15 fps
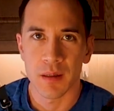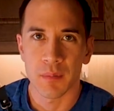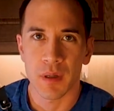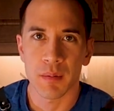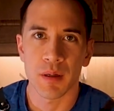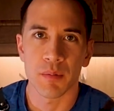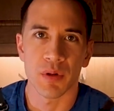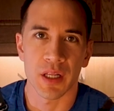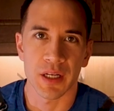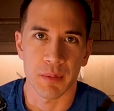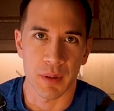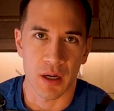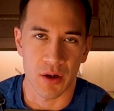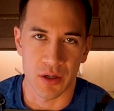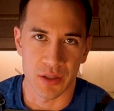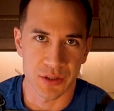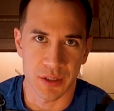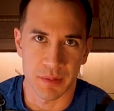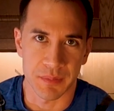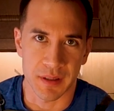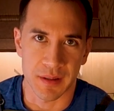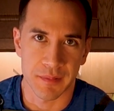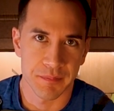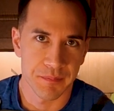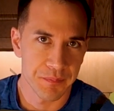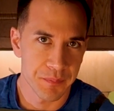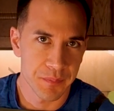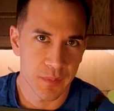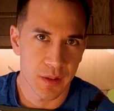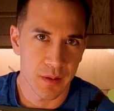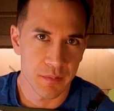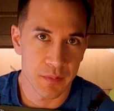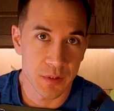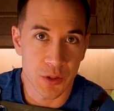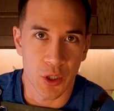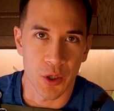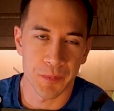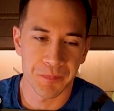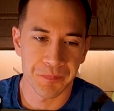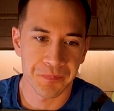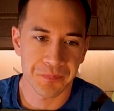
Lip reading: maybe a Bloody Mary or something. So,